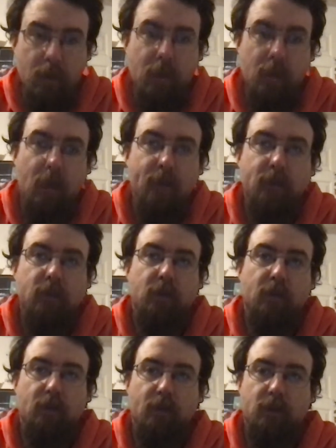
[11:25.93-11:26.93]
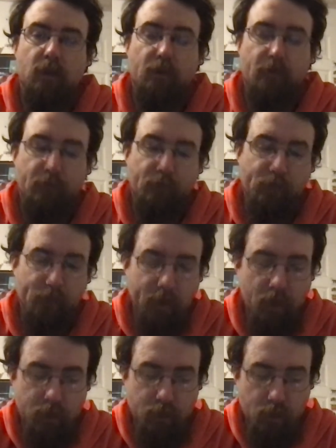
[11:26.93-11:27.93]
not just as often
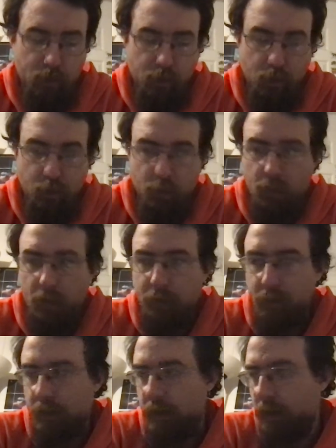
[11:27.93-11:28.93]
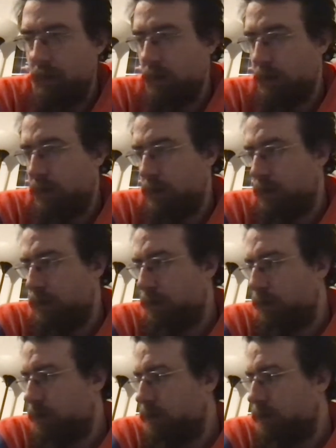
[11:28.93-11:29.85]
fans, but also company and